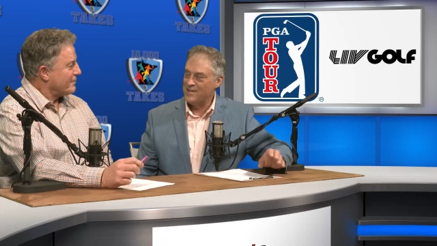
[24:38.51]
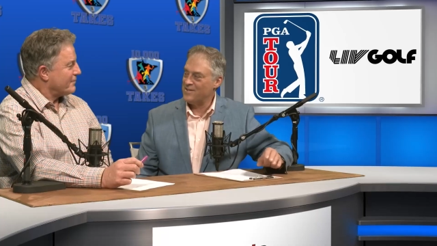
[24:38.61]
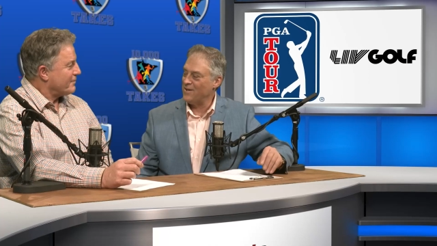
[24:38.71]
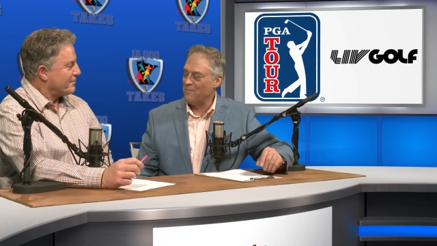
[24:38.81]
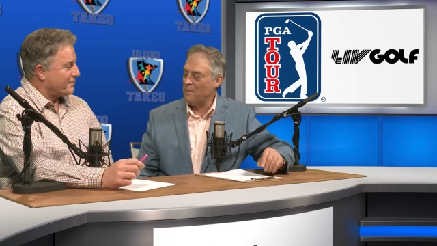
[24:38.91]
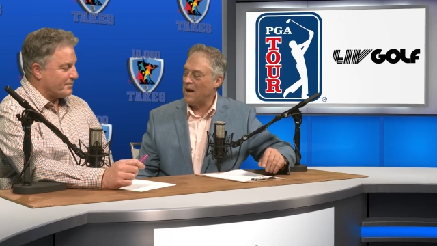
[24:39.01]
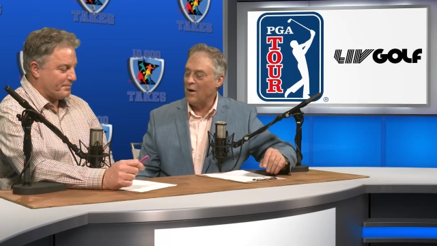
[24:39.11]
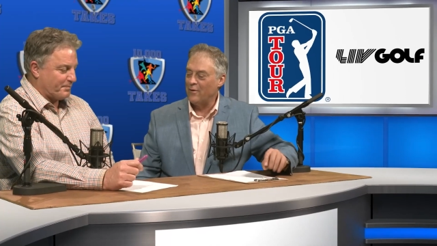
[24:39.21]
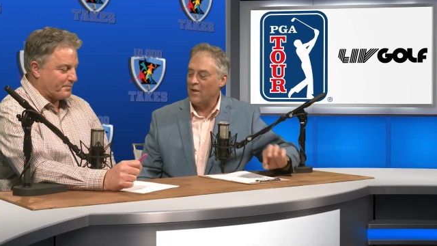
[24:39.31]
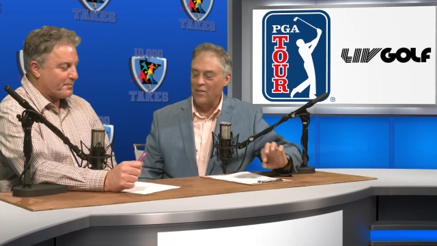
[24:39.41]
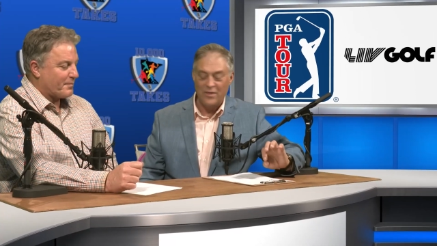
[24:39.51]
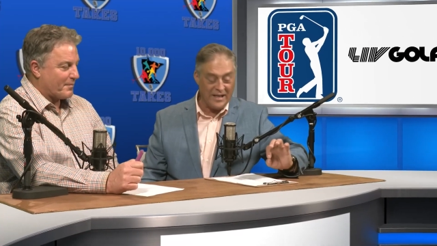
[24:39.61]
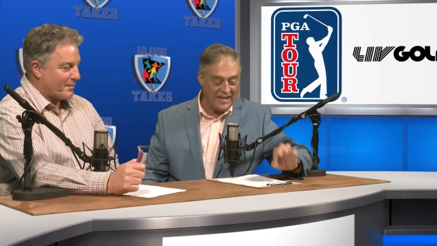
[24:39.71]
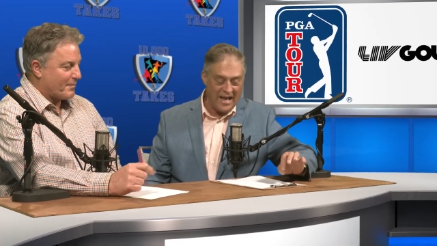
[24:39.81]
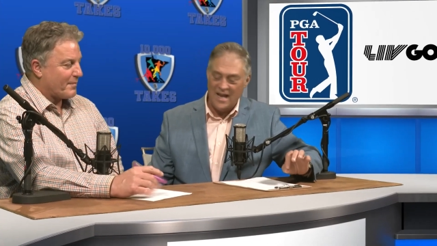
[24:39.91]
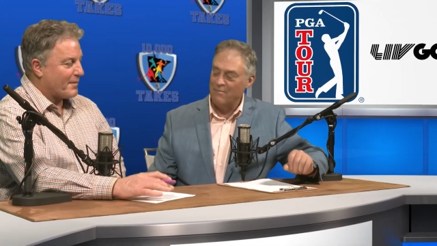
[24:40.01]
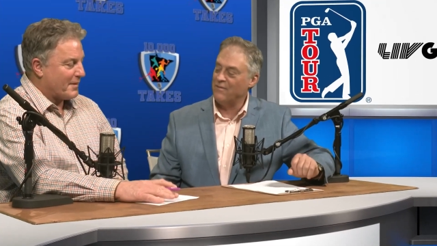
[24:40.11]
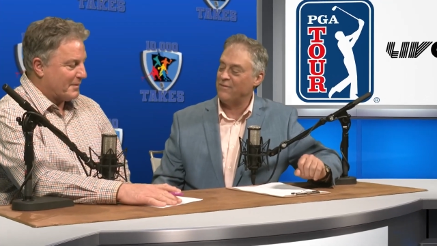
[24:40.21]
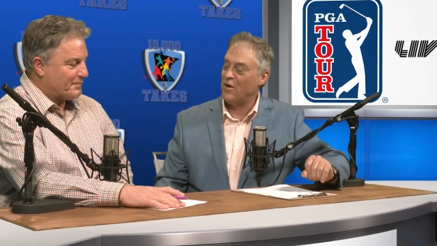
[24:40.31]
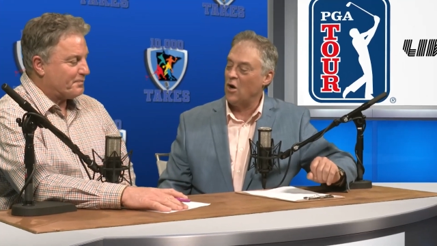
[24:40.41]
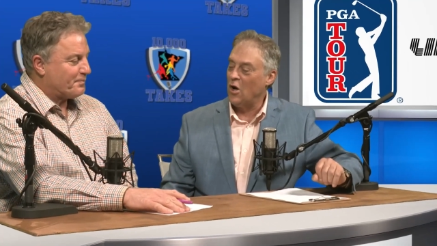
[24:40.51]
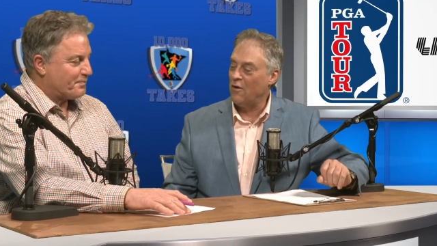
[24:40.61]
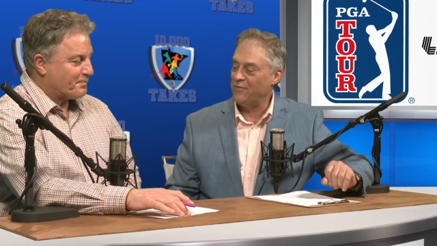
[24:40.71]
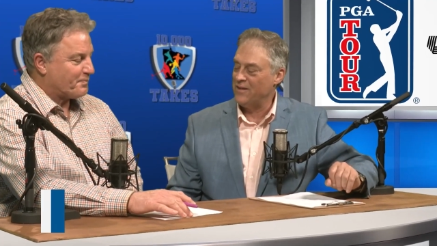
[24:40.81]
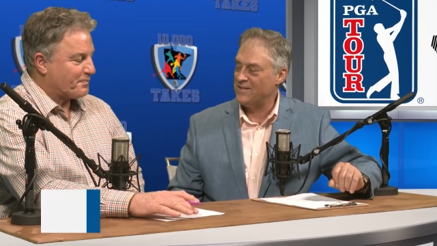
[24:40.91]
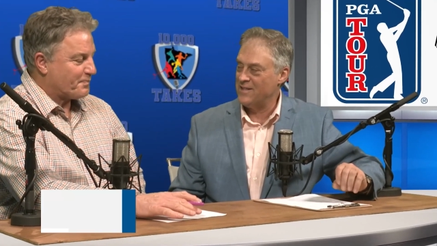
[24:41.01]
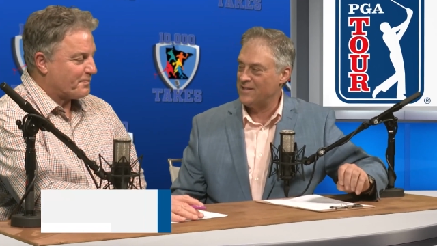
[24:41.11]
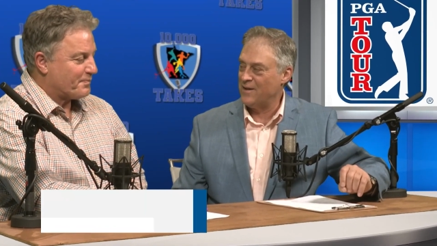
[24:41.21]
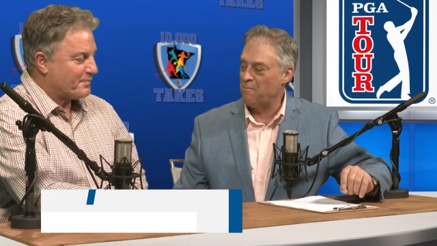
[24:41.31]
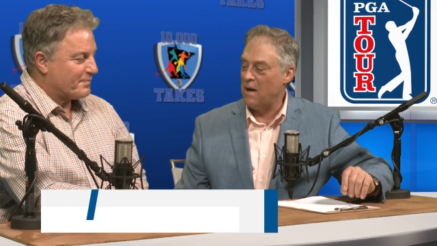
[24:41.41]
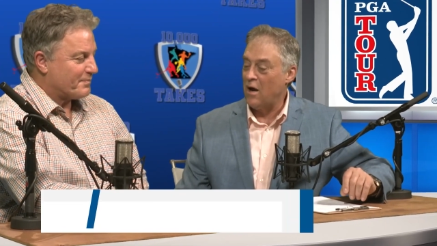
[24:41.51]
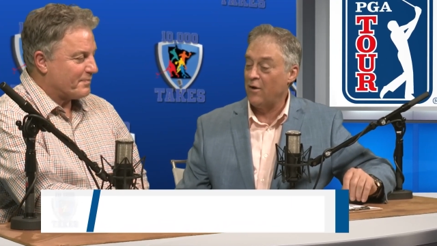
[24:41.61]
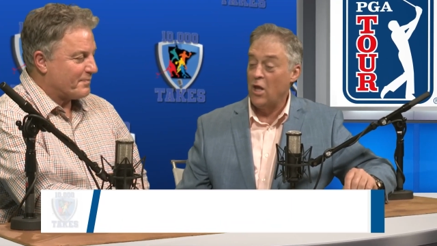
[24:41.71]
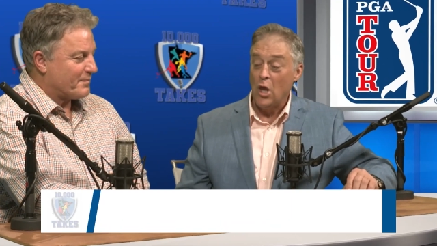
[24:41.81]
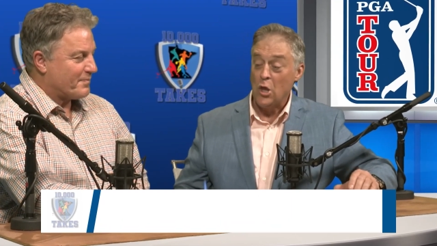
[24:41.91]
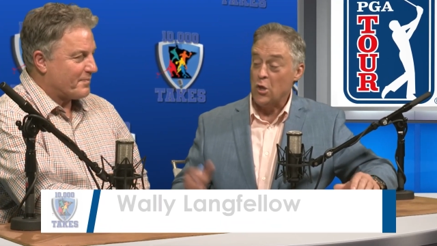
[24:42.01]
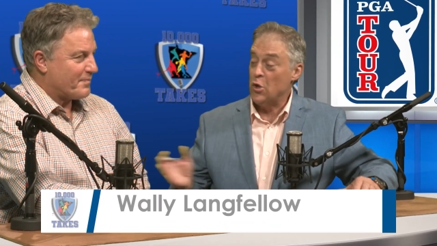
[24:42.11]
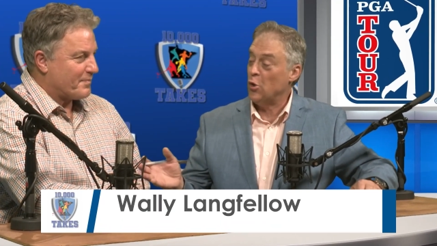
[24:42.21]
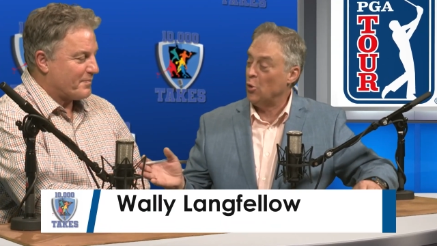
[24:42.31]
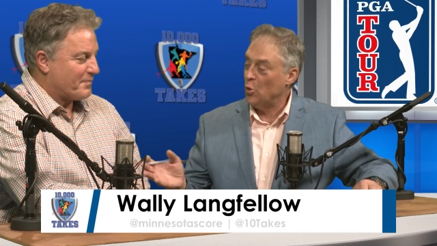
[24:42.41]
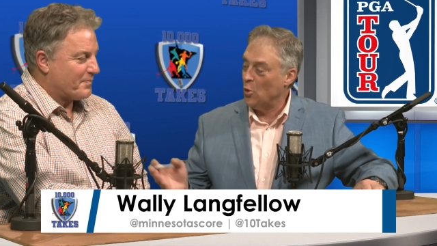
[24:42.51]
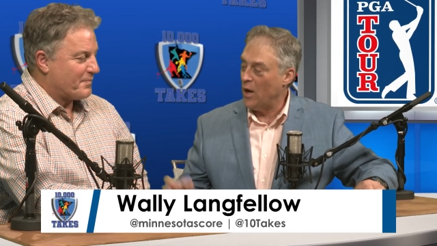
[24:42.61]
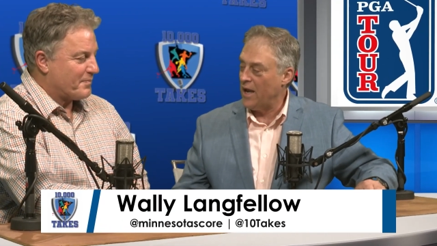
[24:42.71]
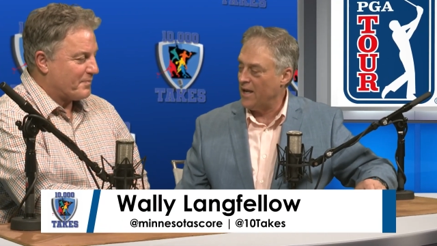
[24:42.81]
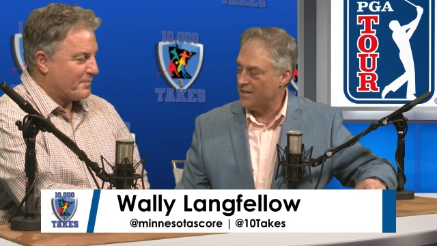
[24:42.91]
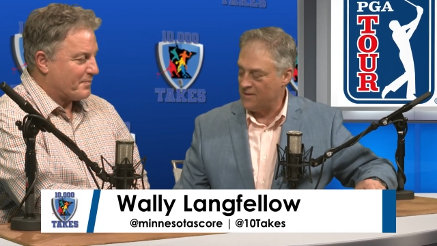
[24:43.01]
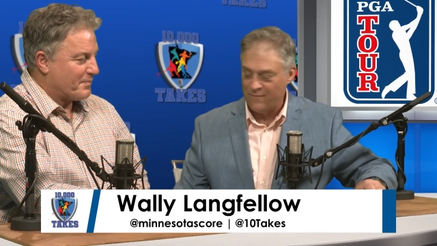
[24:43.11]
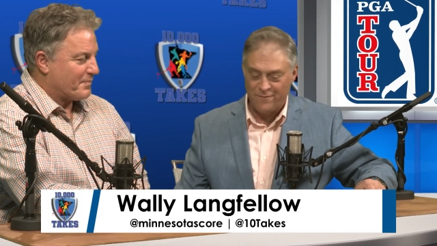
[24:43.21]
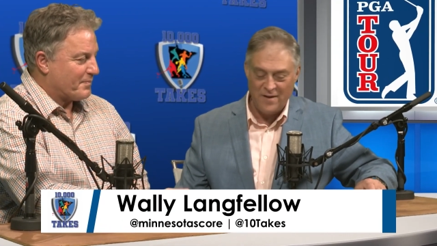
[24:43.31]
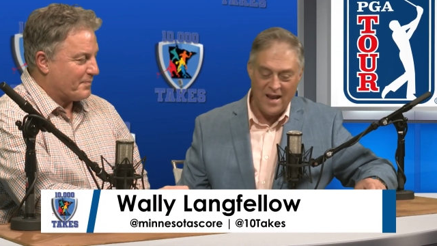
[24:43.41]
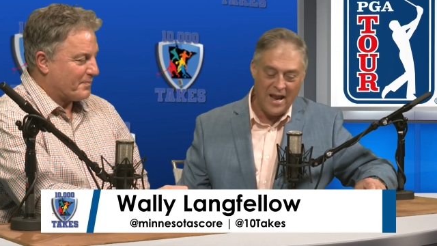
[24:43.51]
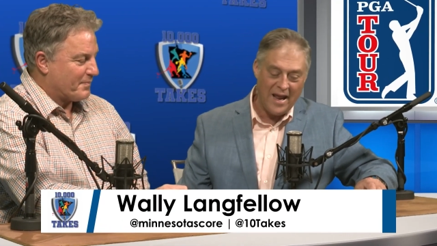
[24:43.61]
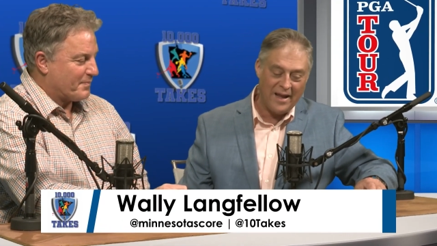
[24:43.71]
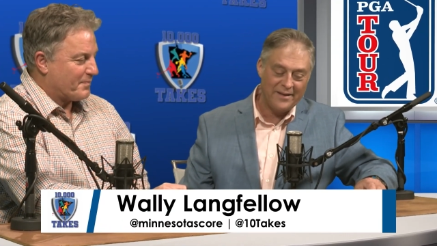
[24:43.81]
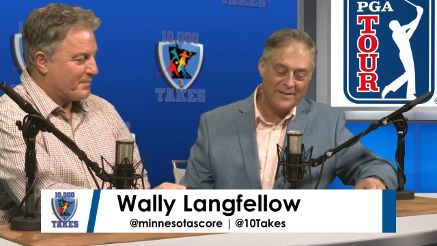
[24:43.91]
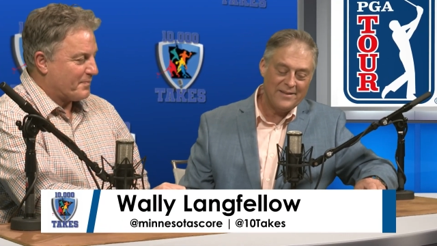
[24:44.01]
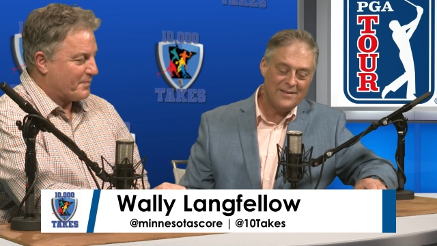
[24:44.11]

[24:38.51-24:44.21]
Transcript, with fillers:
Speaker 1: isn't about the game of golf. This isn't about you as a fan.